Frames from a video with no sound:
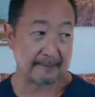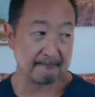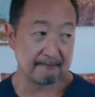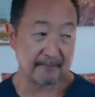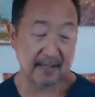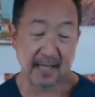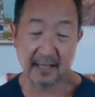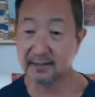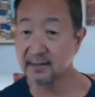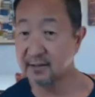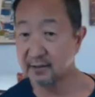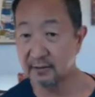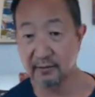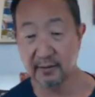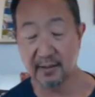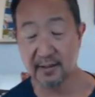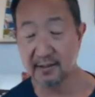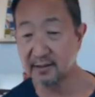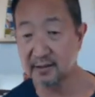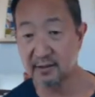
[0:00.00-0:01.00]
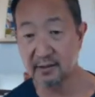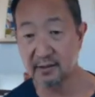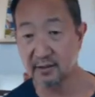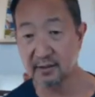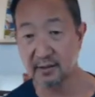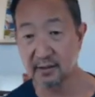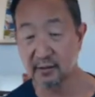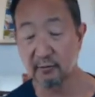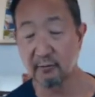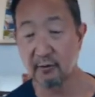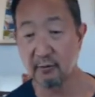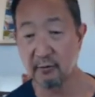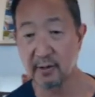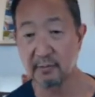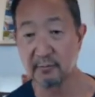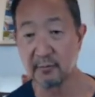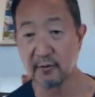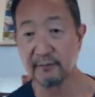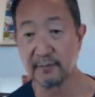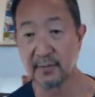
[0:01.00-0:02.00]
that's it's just a growing
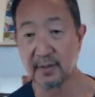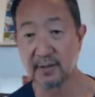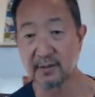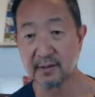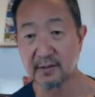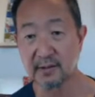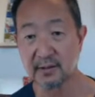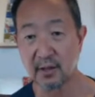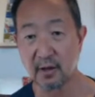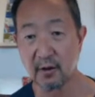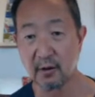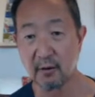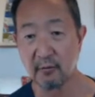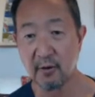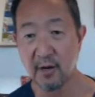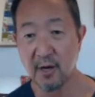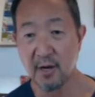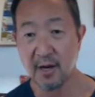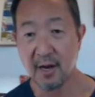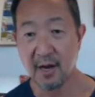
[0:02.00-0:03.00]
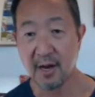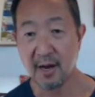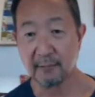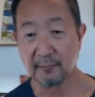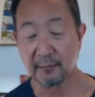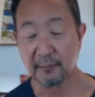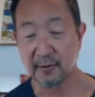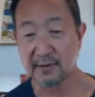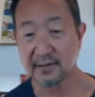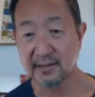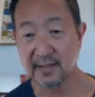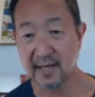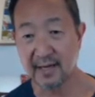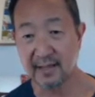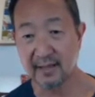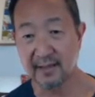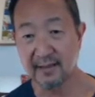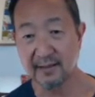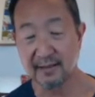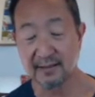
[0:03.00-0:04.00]
movement. So we're
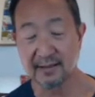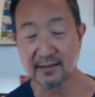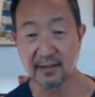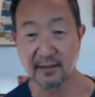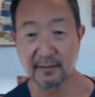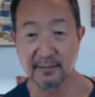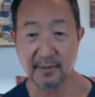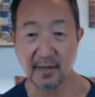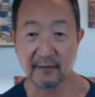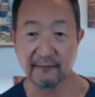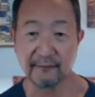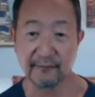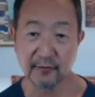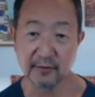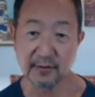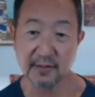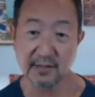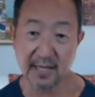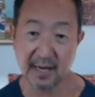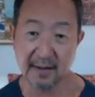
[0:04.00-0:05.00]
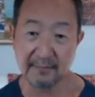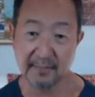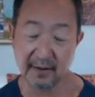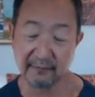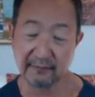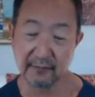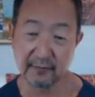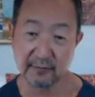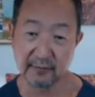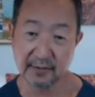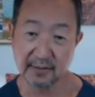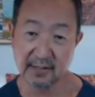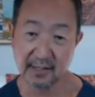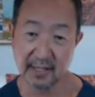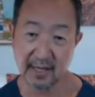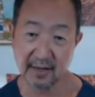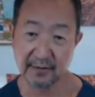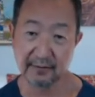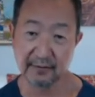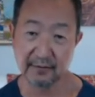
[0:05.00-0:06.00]
excited. It's going to be our first time ever
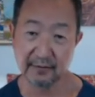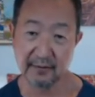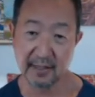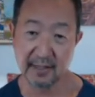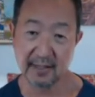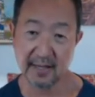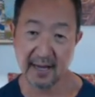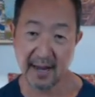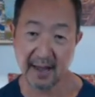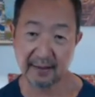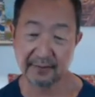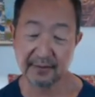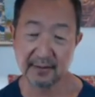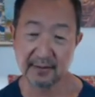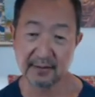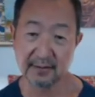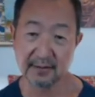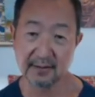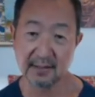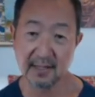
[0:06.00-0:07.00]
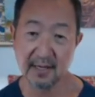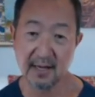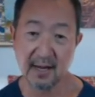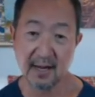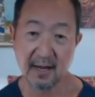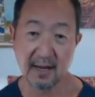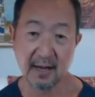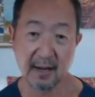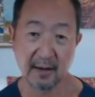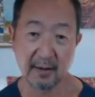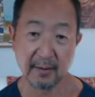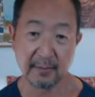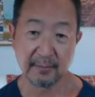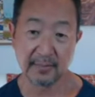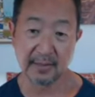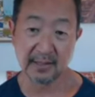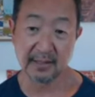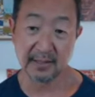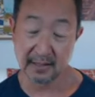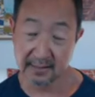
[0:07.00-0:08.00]
together in Athens.
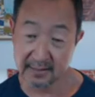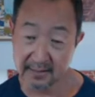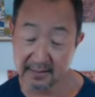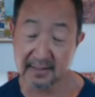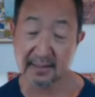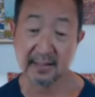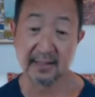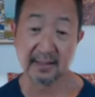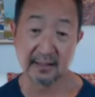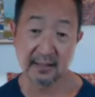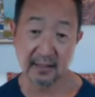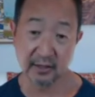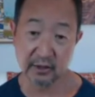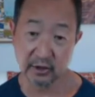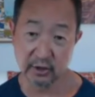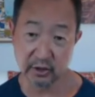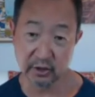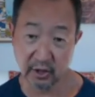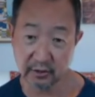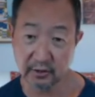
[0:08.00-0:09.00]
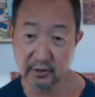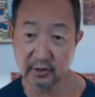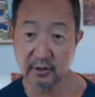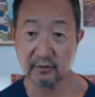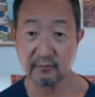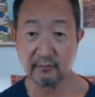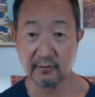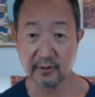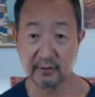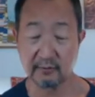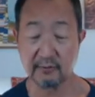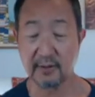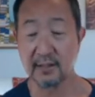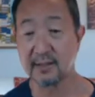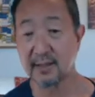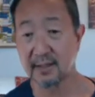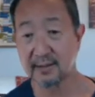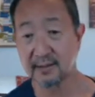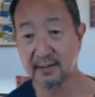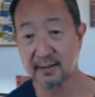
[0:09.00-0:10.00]
It is in conjunction with Green
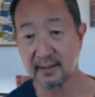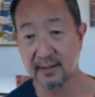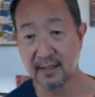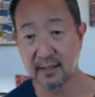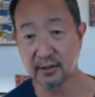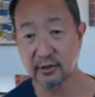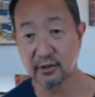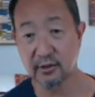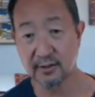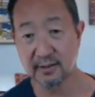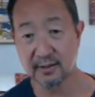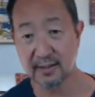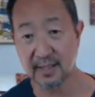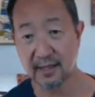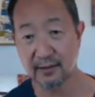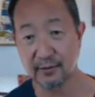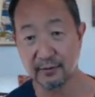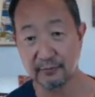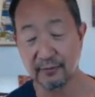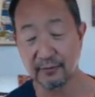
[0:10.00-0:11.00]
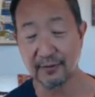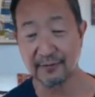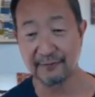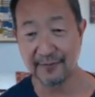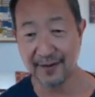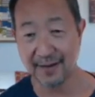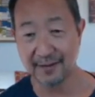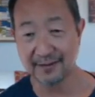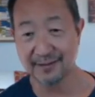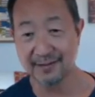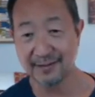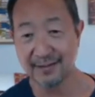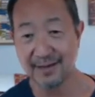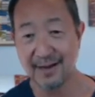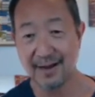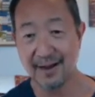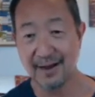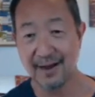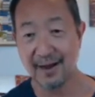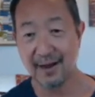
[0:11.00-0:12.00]
Destinations annual event.
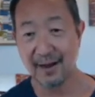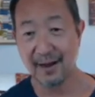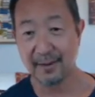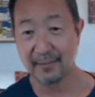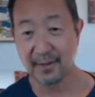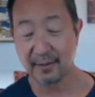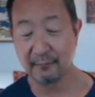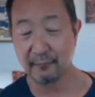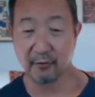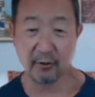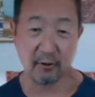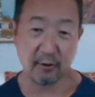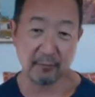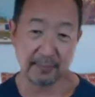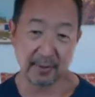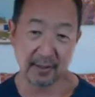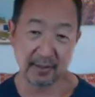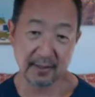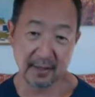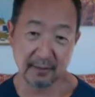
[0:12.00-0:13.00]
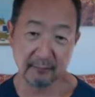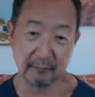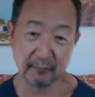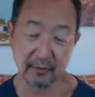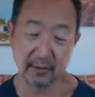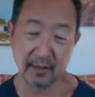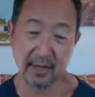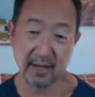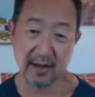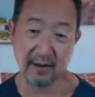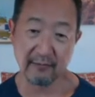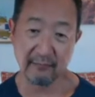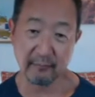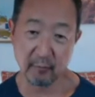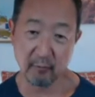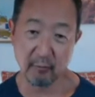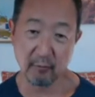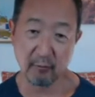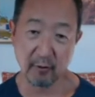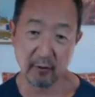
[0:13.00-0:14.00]
And we're hoping that we're going to have
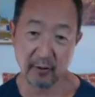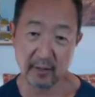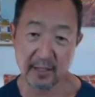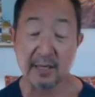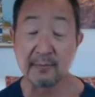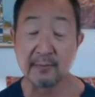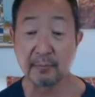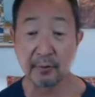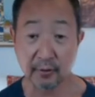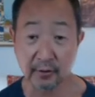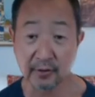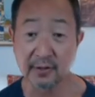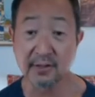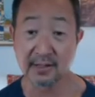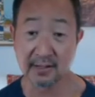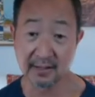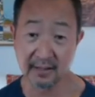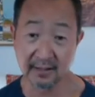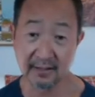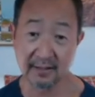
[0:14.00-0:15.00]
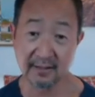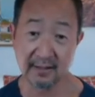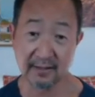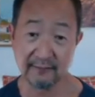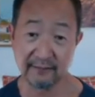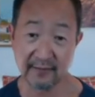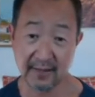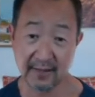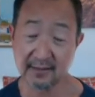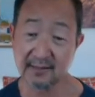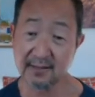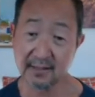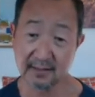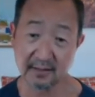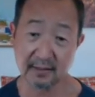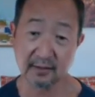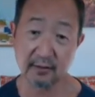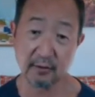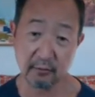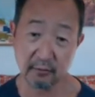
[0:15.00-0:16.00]
more in-person events as
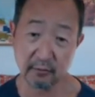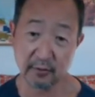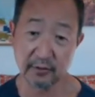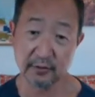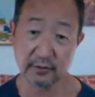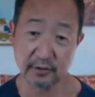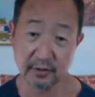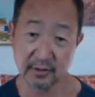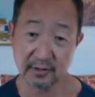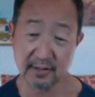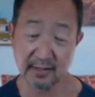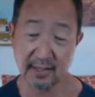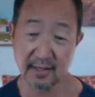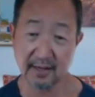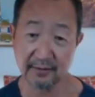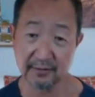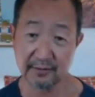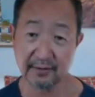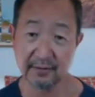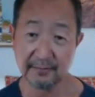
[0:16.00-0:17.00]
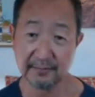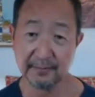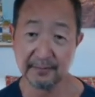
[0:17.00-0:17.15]
a coalition together.